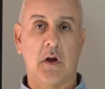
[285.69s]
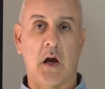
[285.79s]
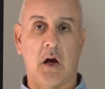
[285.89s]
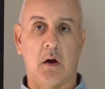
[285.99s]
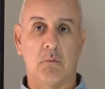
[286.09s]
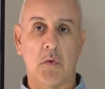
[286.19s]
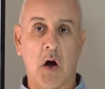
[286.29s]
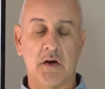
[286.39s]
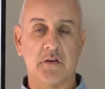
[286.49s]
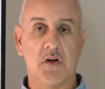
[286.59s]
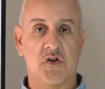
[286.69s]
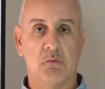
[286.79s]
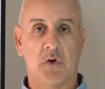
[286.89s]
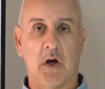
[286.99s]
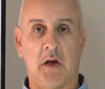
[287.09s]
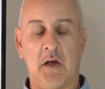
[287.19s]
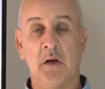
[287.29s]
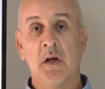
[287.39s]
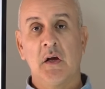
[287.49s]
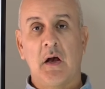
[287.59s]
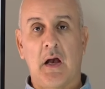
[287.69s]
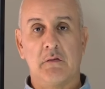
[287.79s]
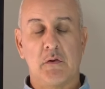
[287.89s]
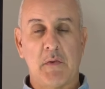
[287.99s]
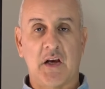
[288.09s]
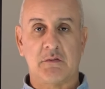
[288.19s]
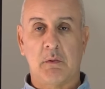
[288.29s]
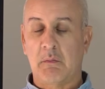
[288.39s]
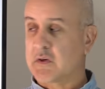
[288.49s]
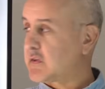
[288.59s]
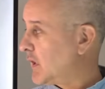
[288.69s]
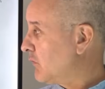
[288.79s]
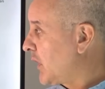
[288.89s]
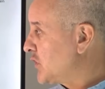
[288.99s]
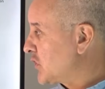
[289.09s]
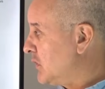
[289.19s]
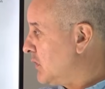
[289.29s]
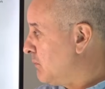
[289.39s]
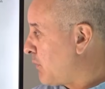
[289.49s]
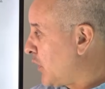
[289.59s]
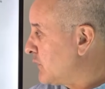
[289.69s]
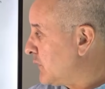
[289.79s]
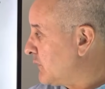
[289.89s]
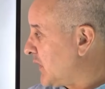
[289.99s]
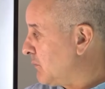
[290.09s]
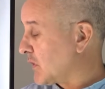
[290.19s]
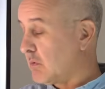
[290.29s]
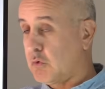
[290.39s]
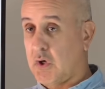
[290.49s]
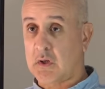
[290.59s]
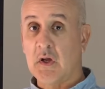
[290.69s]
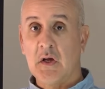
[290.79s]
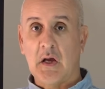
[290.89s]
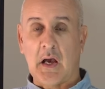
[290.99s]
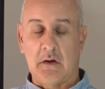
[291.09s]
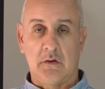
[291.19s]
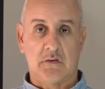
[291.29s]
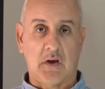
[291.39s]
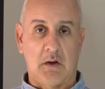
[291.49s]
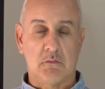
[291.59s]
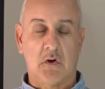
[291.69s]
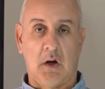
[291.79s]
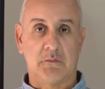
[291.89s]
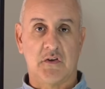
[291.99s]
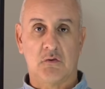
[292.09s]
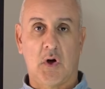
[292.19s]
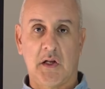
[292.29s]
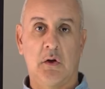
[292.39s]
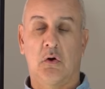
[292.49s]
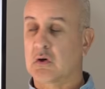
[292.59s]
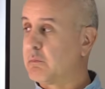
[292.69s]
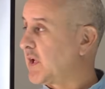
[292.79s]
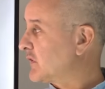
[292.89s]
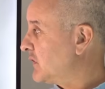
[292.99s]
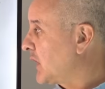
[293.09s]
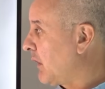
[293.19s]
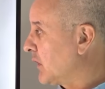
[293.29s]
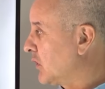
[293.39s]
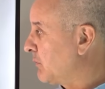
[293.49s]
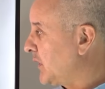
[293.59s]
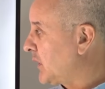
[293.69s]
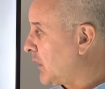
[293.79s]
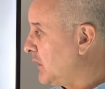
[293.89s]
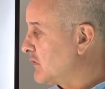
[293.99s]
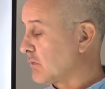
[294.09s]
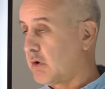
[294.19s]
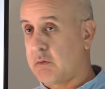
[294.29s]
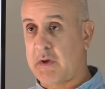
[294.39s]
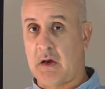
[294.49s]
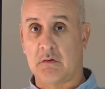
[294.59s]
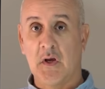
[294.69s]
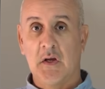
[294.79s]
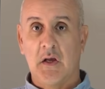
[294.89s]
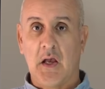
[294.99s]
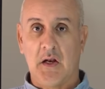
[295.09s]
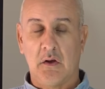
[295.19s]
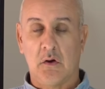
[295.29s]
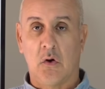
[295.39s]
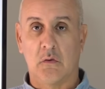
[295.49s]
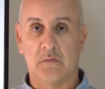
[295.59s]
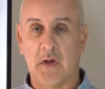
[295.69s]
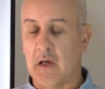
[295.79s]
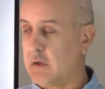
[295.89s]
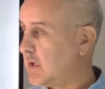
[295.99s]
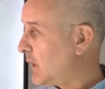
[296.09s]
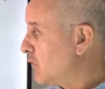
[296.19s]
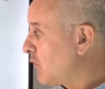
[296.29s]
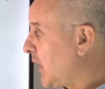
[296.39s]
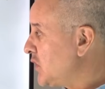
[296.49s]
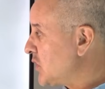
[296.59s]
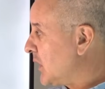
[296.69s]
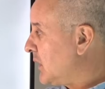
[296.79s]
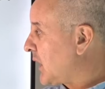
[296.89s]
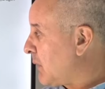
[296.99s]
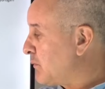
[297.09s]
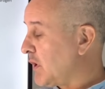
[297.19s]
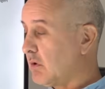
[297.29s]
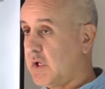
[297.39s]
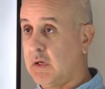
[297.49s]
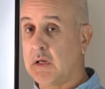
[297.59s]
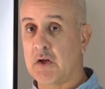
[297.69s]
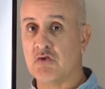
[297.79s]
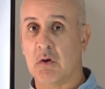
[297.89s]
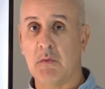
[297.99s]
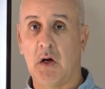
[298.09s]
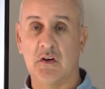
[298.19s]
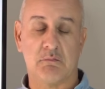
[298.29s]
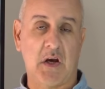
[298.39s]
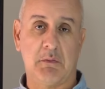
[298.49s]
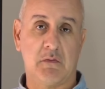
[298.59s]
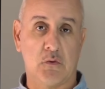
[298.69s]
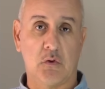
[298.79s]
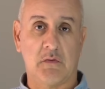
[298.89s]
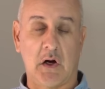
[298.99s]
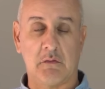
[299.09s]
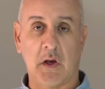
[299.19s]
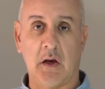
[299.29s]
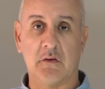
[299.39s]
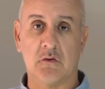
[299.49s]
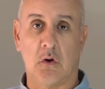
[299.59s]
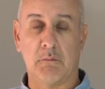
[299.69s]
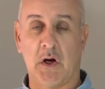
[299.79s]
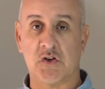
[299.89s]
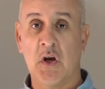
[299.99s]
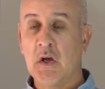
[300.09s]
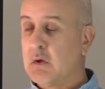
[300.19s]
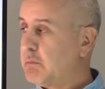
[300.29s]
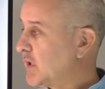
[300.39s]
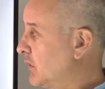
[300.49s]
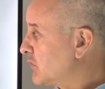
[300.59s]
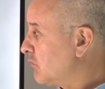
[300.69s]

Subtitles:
ICE engine will cut in, and for maximum acceleration both of them can work at the same time. So there's quite a lot of complexity going on, but you don't need to worry about any of that. Now, the range you're going to get purely in electric mode is maybe 4 or 5 k's, not much, because